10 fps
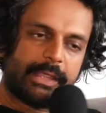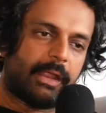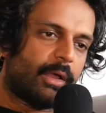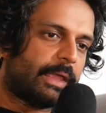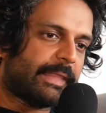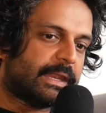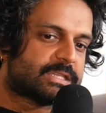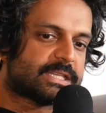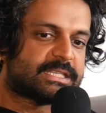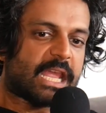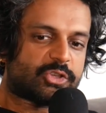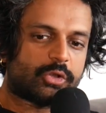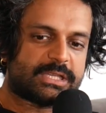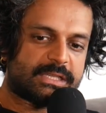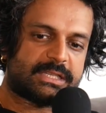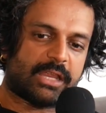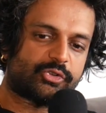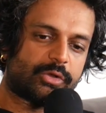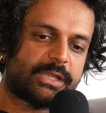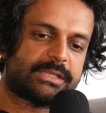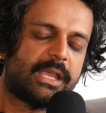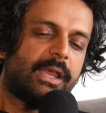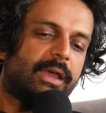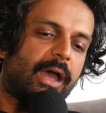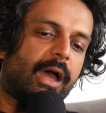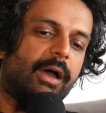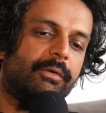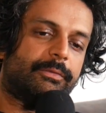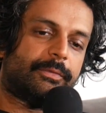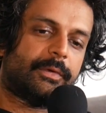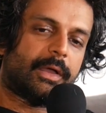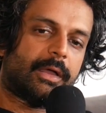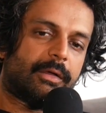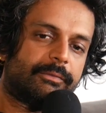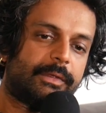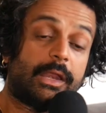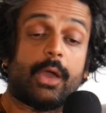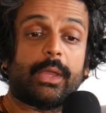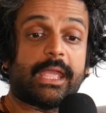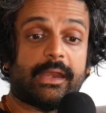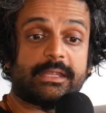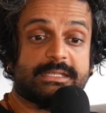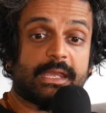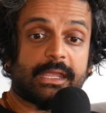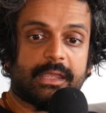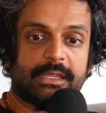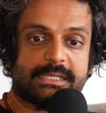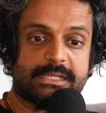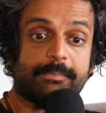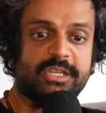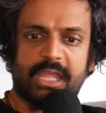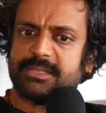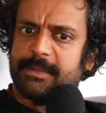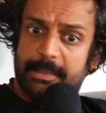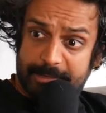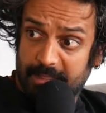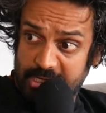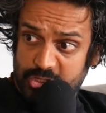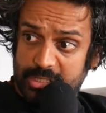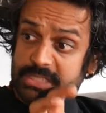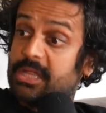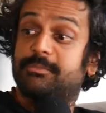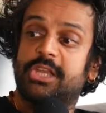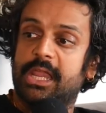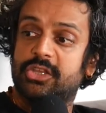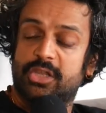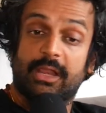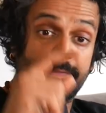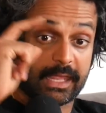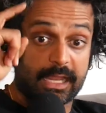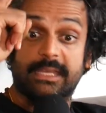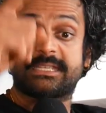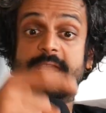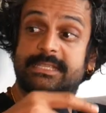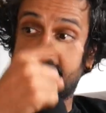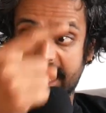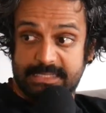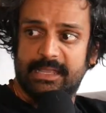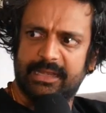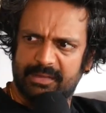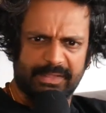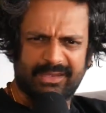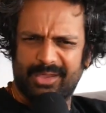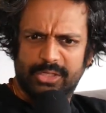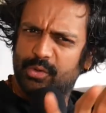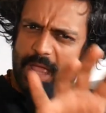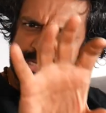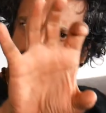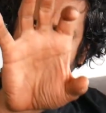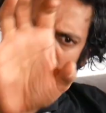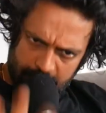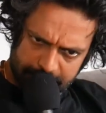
you know, and then it's just centuries and centuries of you know, again, it's like it's manipulation, subjugation, and then intense gaslighting of like, no, you guys are